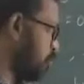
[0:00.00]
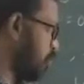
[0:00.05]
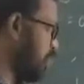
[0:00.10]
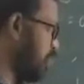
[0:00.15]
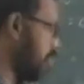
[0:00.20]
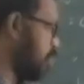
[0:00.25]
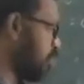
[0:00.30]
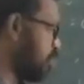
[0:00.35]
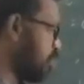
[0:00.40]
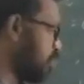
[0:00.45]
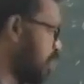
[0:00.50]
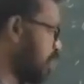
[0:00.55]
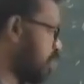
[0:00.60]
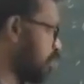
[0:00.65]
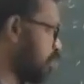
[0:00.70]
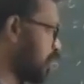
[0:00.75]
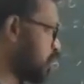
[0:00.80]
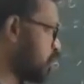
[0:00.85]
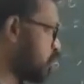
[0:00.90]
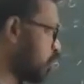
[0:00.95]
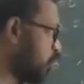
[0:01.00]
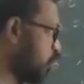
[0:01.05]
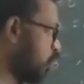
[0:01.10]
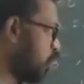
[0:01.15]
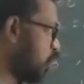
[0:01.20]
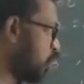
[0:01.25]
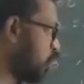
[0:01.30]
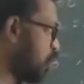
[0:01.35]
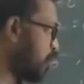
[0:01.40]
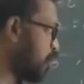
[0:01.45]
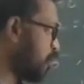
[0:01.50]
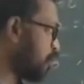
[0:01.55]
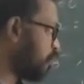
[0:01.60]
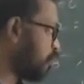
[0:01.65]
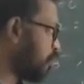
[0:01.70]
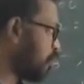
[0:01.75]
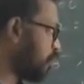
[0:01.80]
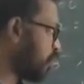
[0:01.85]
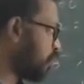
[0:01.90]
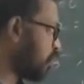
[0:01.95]
B1 by B2.
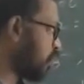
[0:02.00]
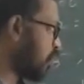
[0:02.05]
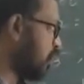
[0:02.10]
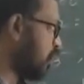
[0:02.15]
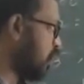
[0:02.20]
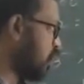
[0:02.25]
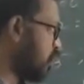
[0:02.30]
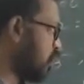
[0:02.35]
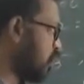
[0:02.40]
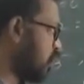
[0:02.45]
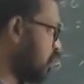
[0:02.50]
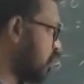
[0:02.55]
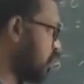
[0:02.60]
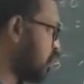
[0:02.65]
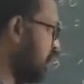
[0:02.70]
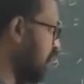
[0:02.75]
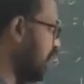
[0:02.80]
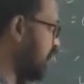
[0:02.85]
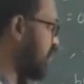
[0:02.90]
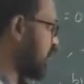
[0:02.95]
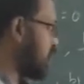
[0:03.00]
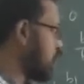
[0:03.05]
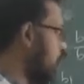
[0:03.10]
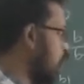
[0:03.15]
See, it is